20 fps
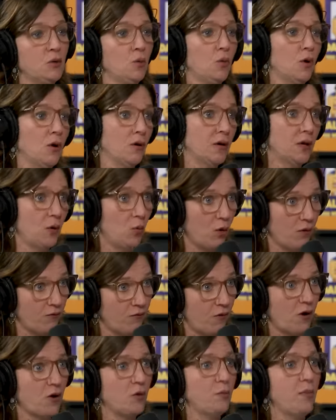it to work and work
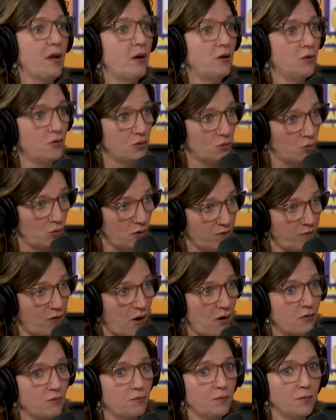for our competitors and work for
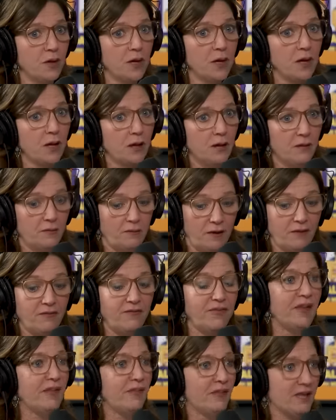our
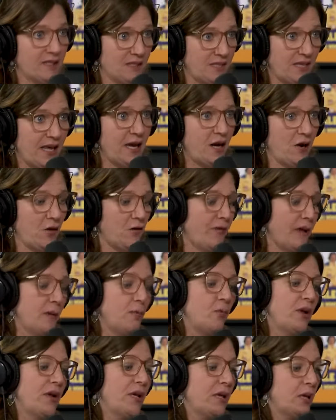event that's there. They
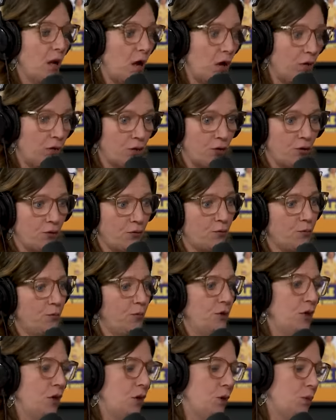bring in other,
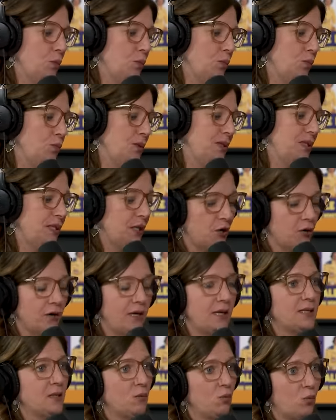you know,
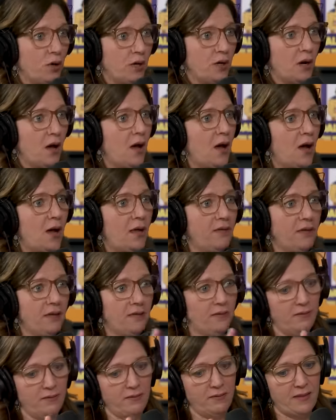series and whatnot,
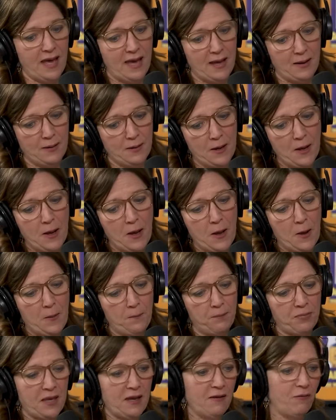then that,
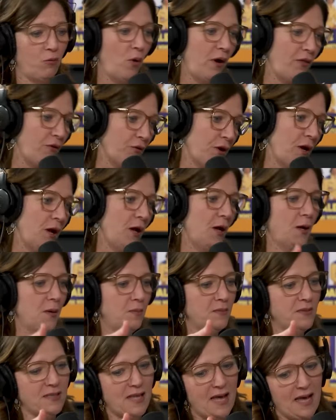if weather
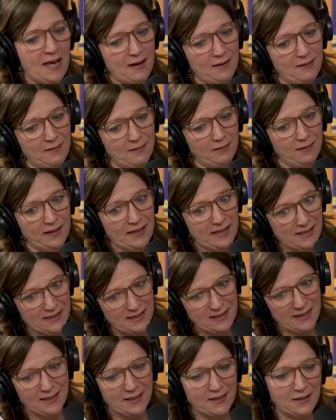comes, that
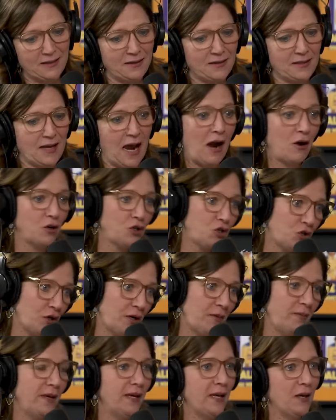leans in to our
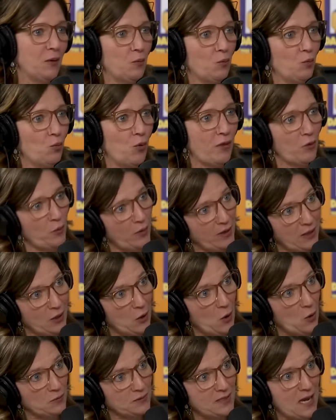streaming and whether we can
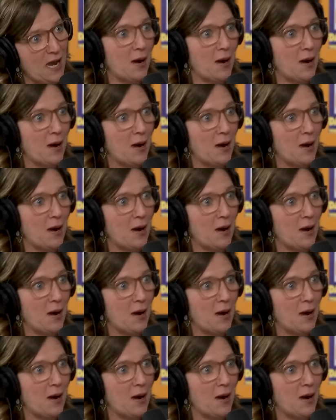go on